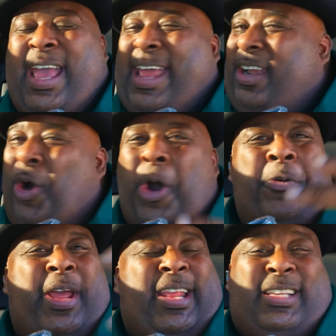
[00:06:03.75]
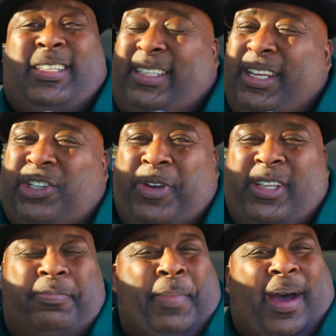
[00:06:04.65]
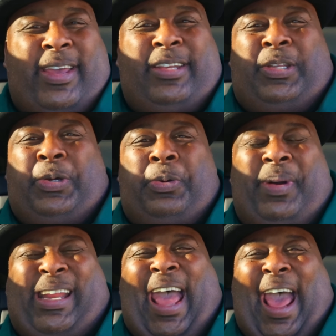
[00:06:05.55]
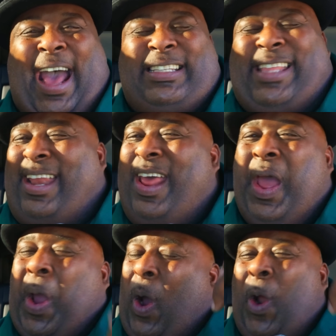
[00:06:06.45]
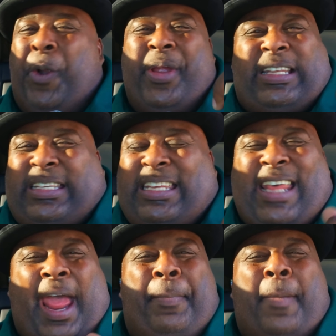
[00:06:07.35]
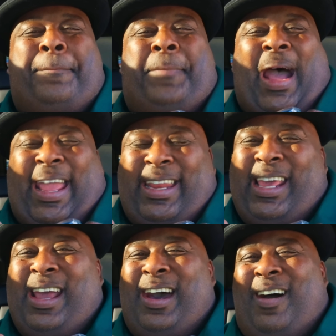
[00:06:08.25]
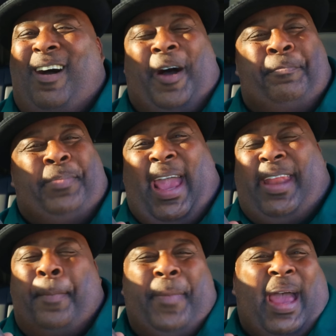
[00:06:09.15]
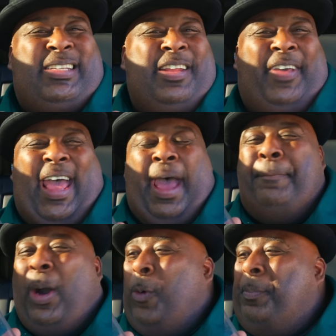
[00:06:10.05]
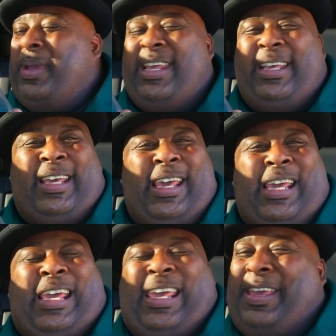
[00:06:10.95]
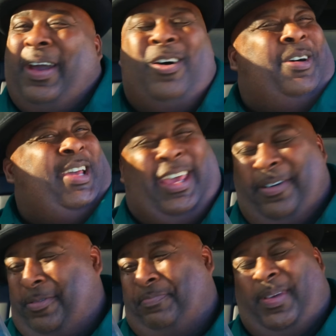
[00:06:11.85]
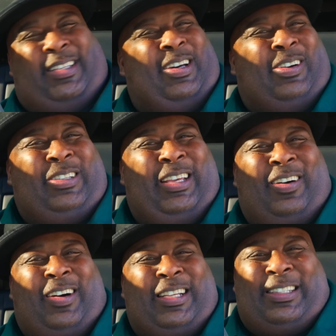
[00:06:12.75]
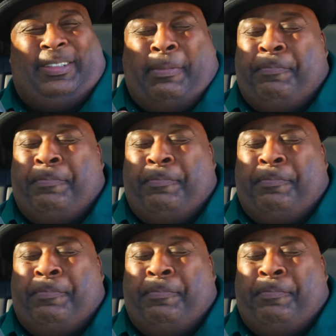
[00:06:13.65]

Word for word: It already is citrus Mountain Dew, but it has that orangey type of bite. Oh man, imagine if it had pulp in it. It would be totally awesome.